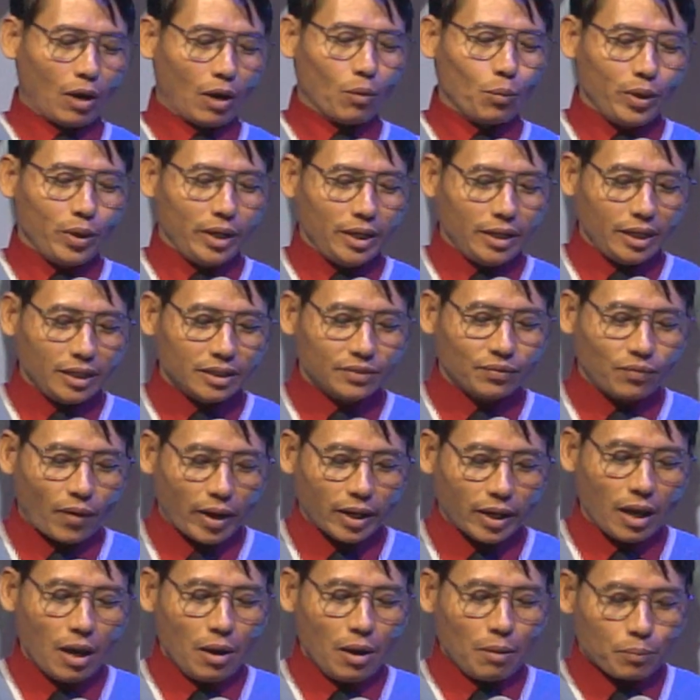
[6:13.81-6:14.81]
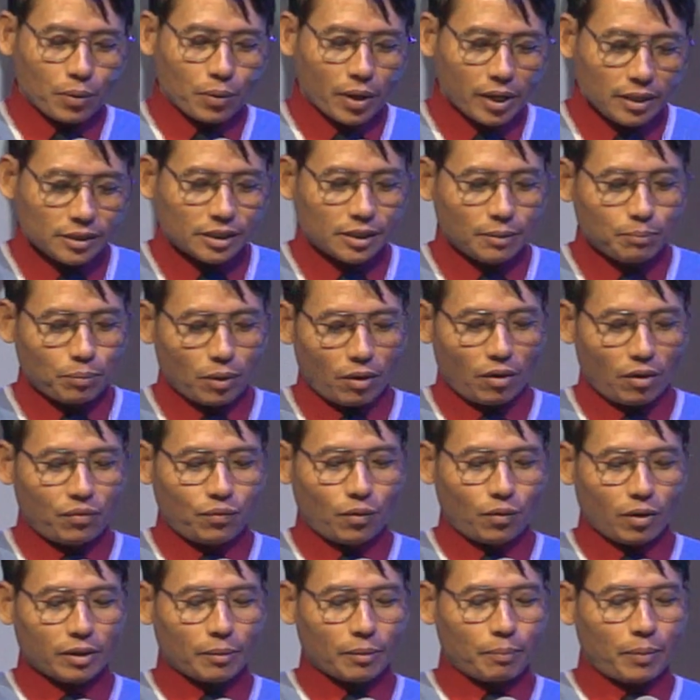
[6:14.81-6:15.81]
We need five principles
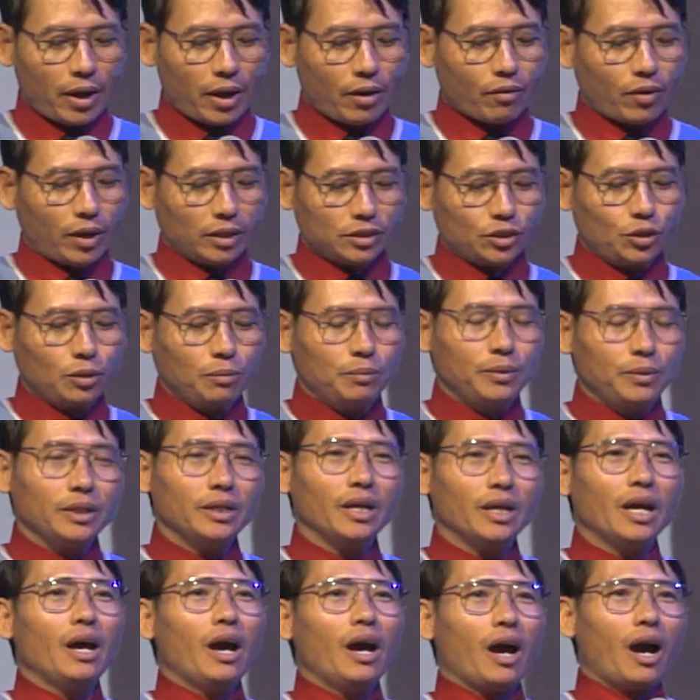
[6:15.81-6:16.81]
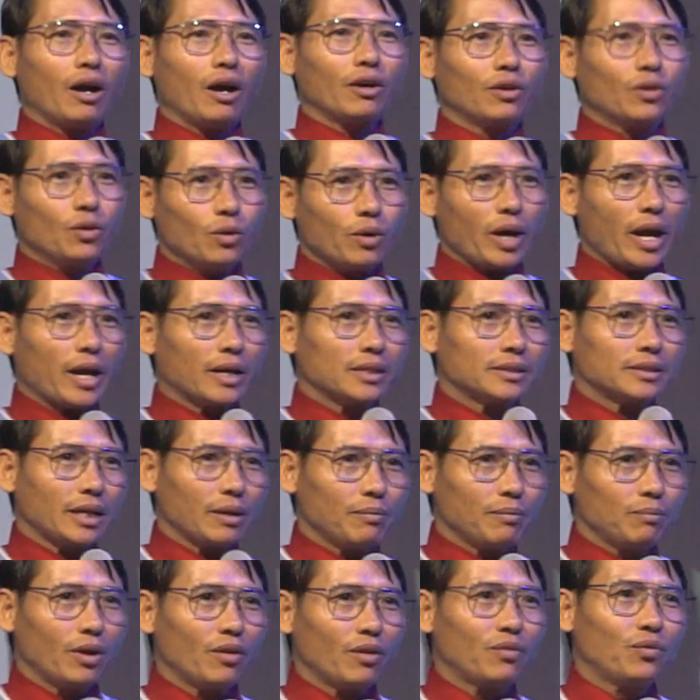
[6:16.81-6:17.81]
for the parent to be a good
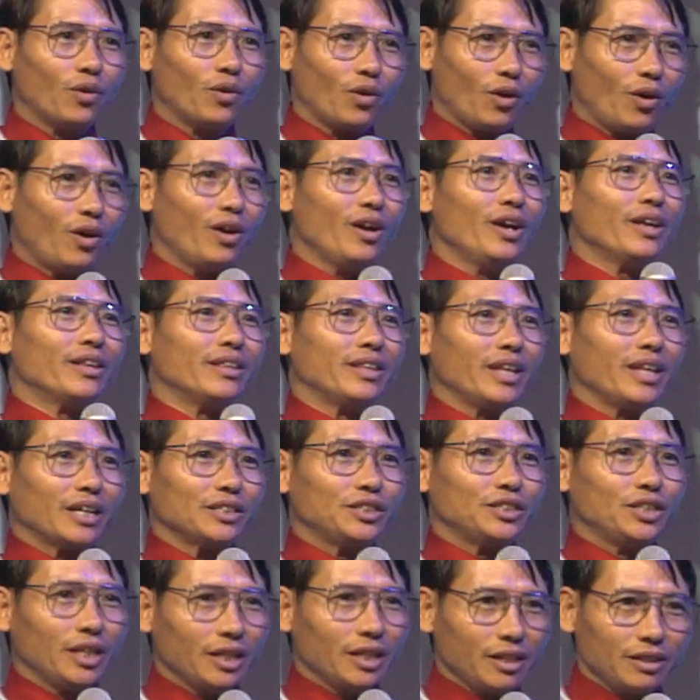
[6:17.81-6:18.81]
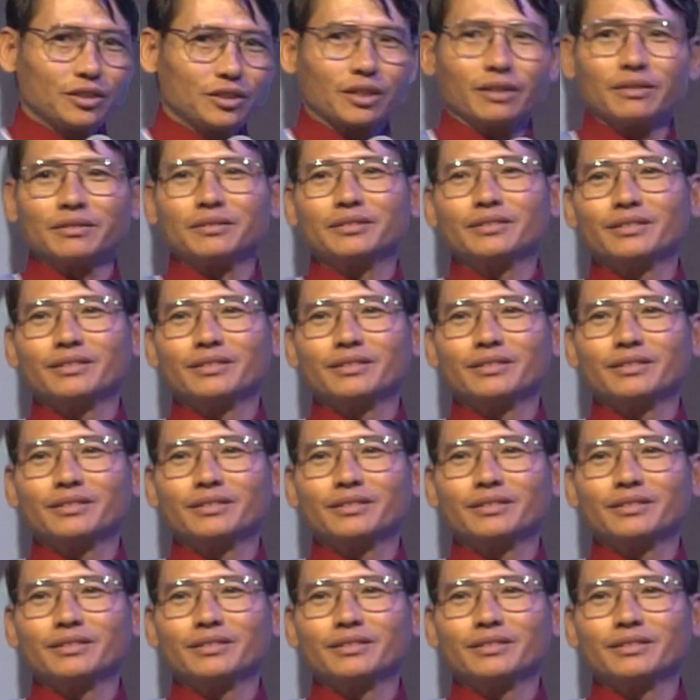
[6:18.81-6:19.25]
example for their children.